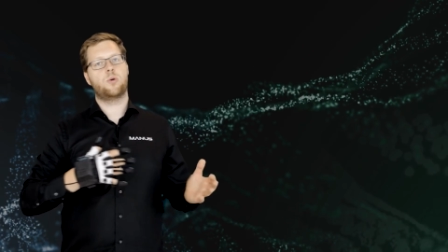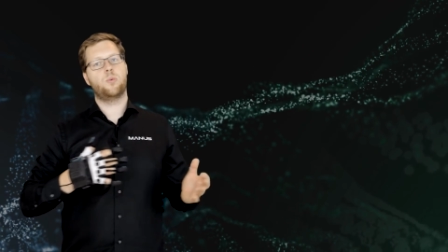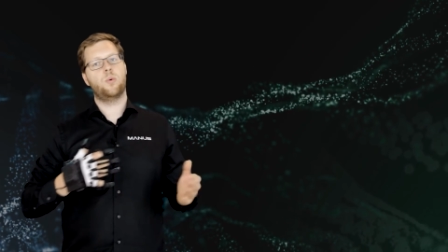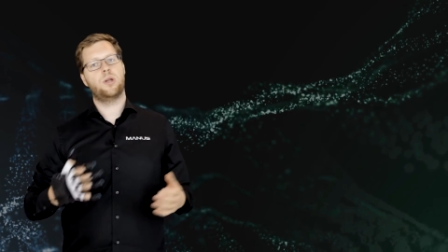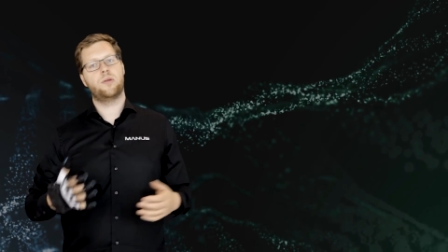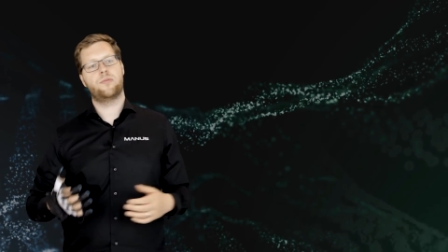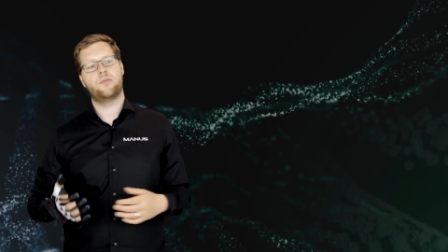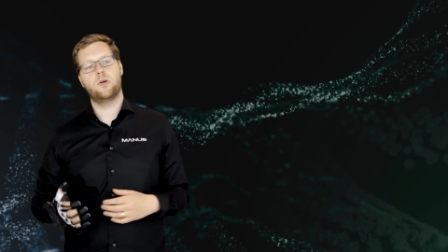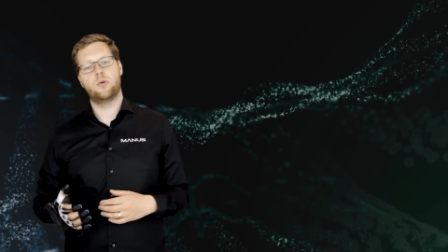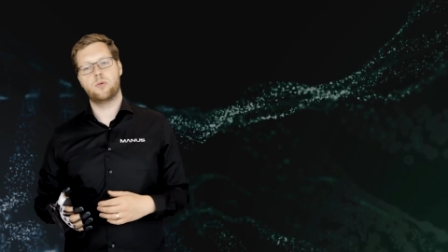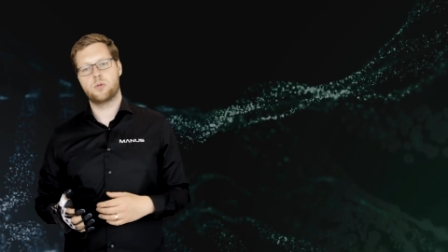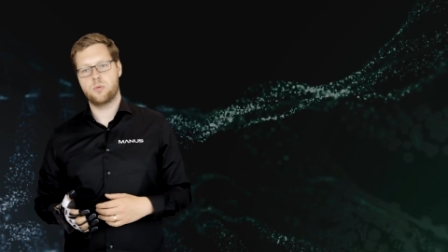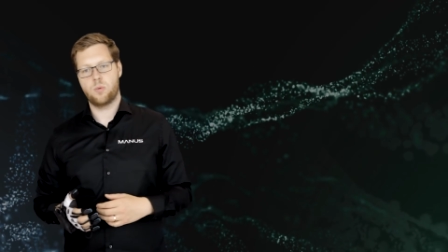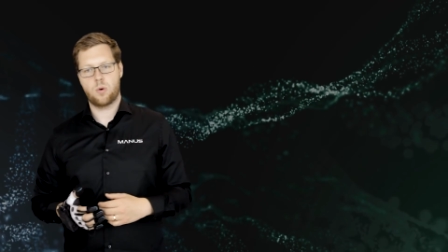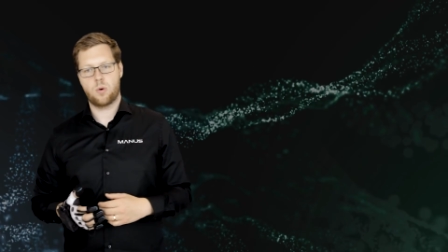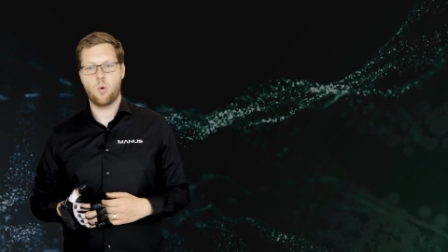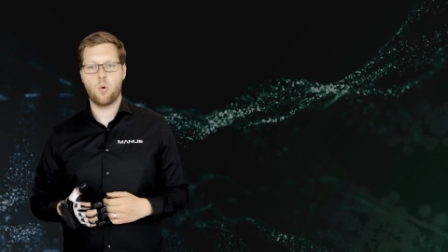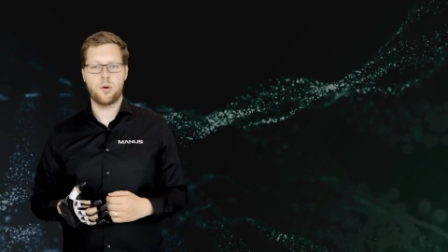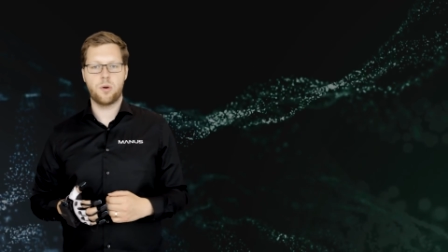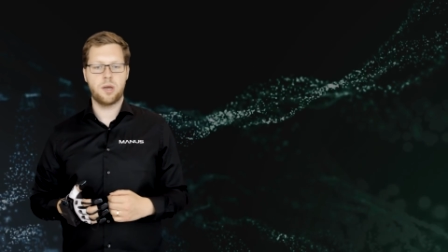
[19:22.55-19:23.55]
one of those
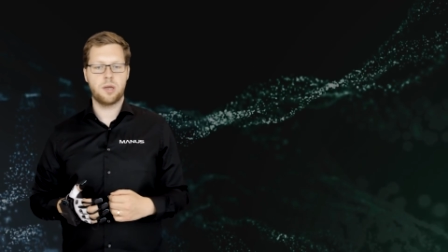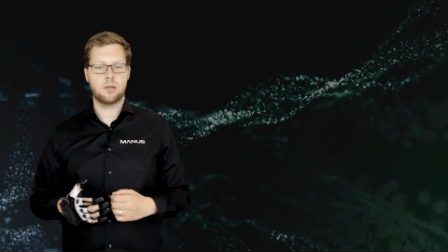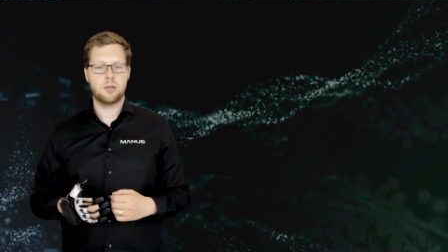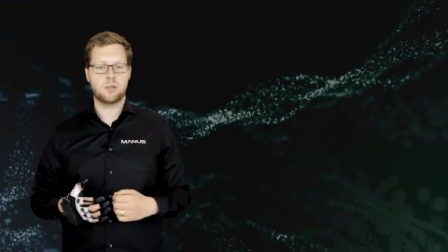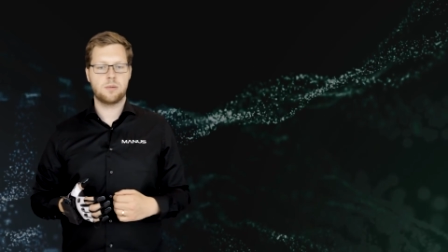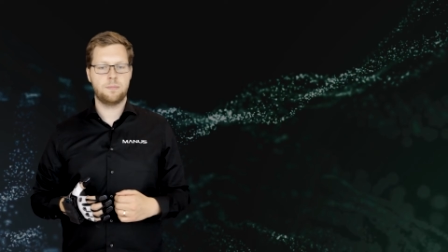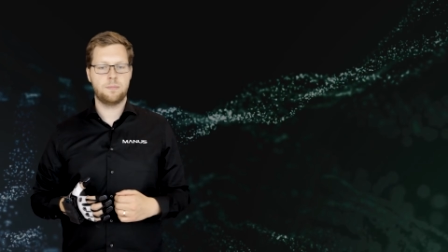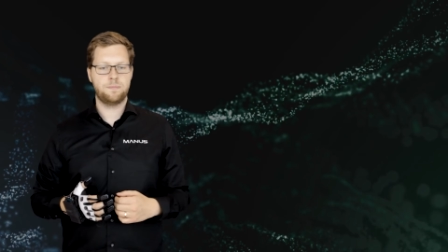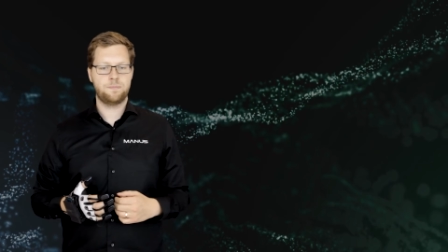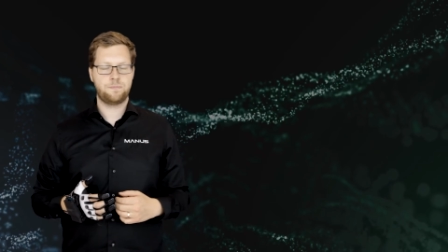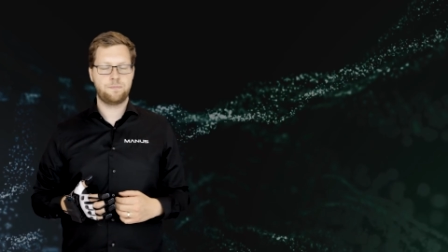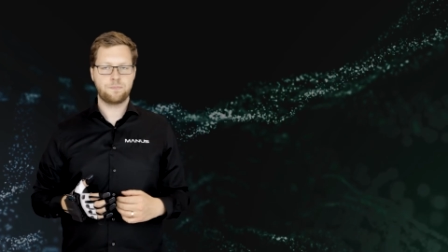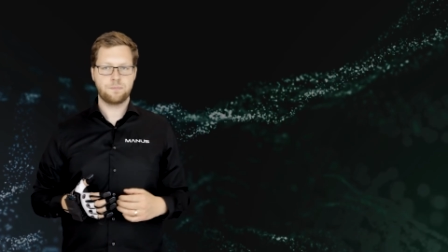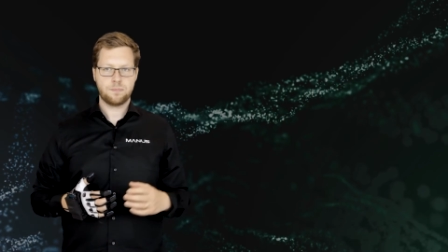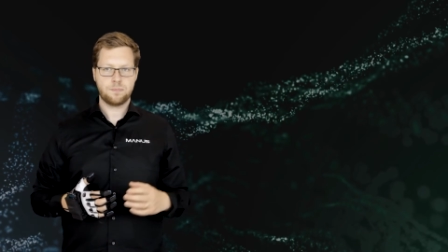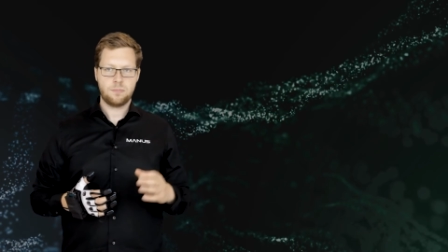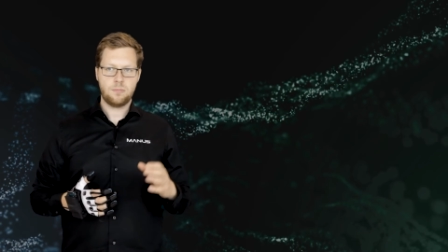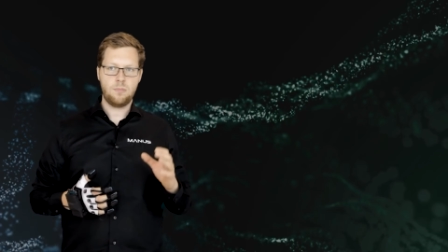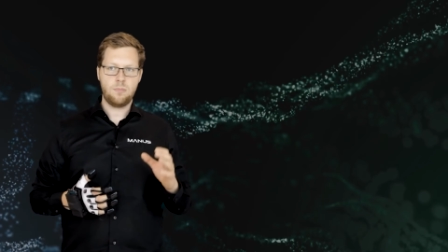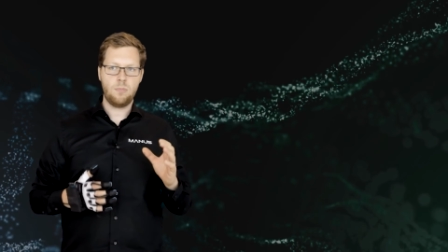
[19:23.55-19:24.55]
recordings.
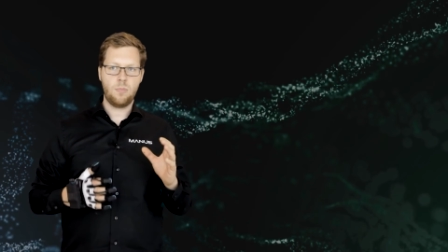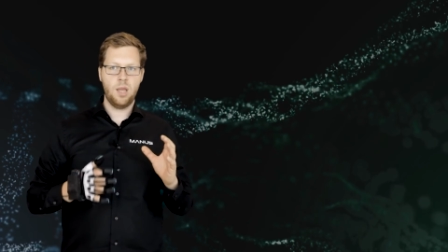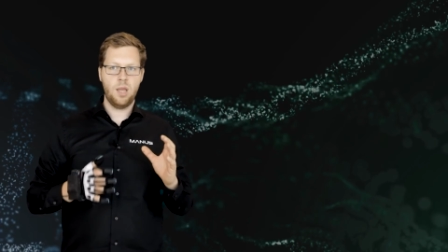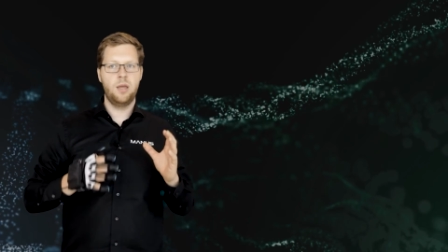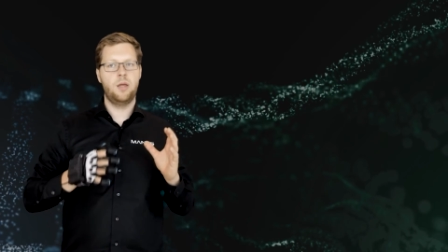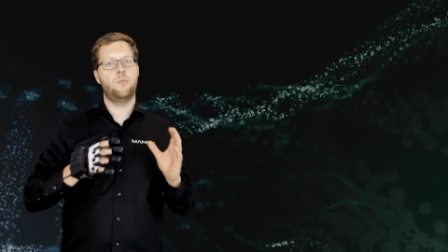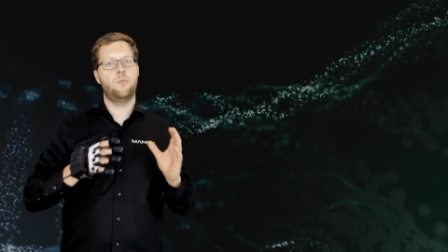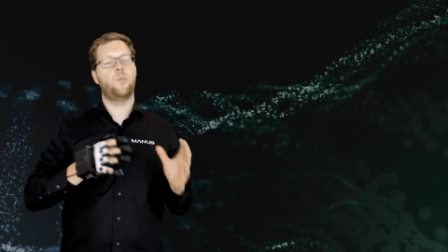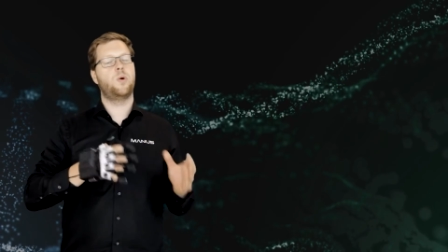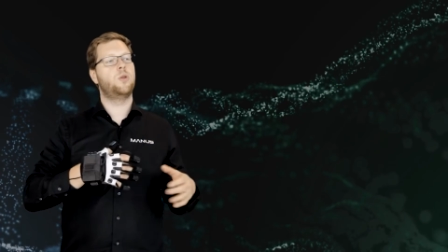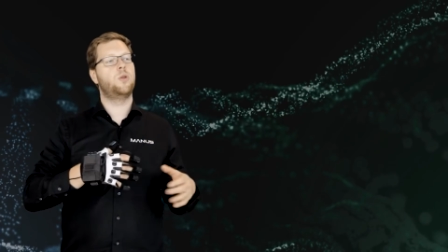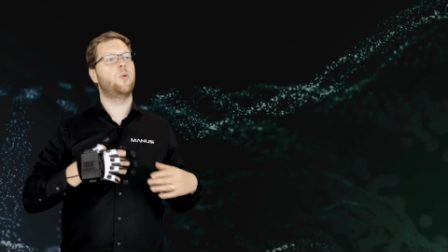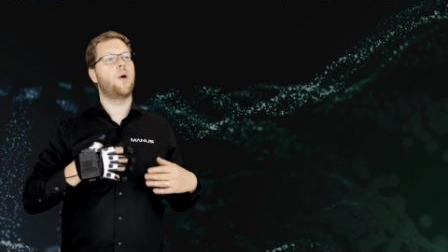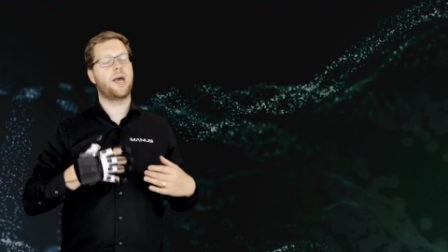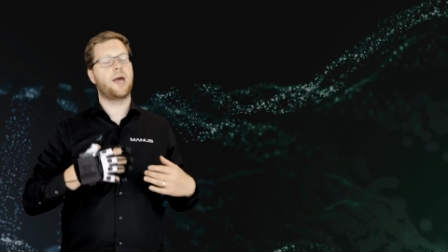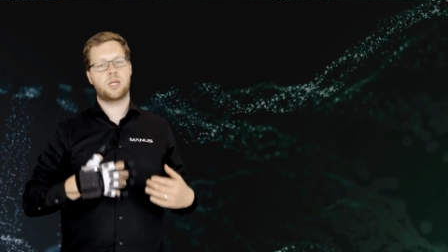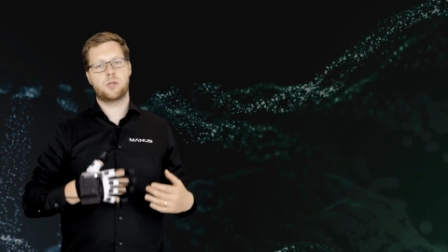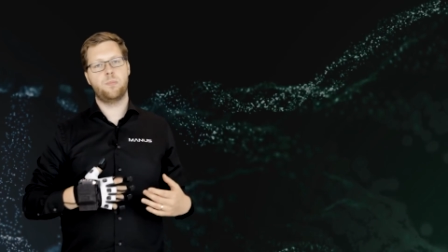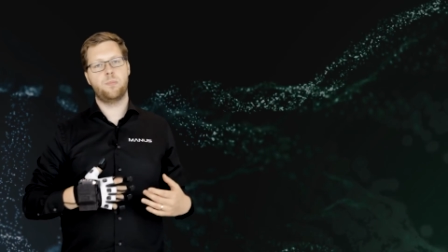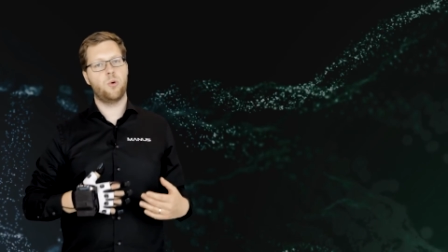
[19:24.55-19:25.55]
And when you
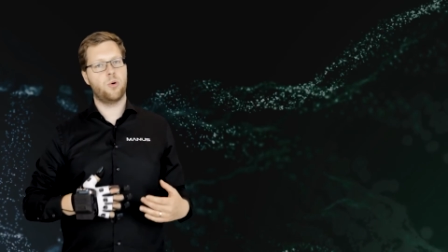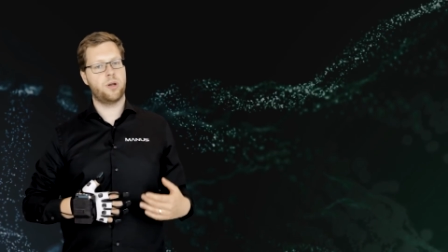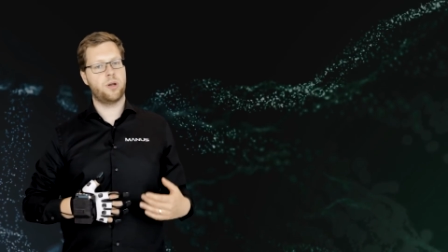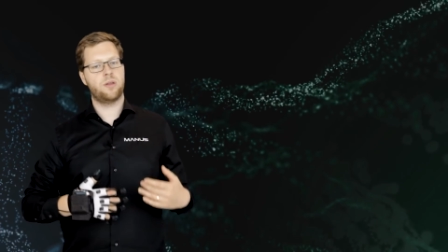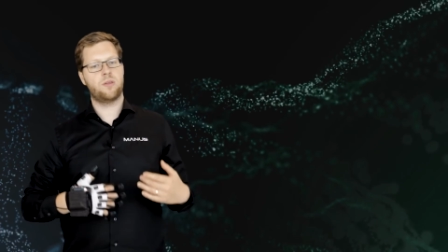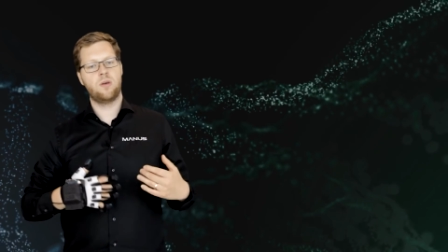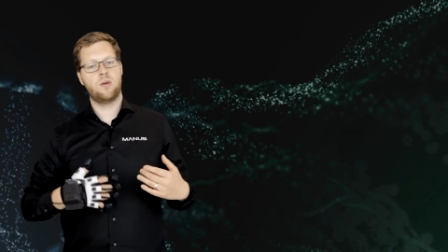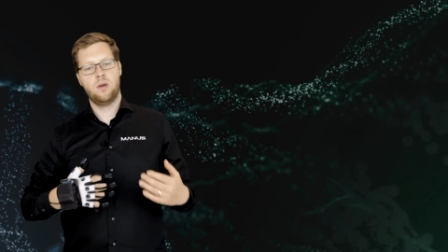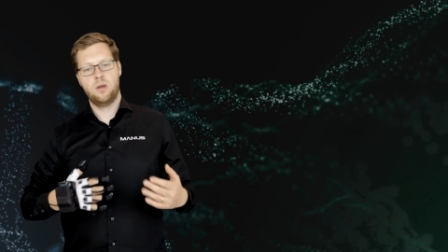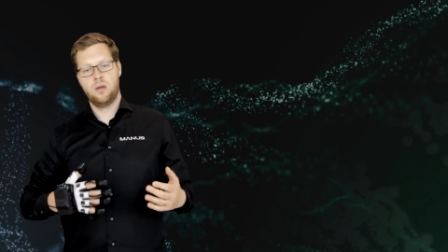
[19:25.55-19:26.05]
export it,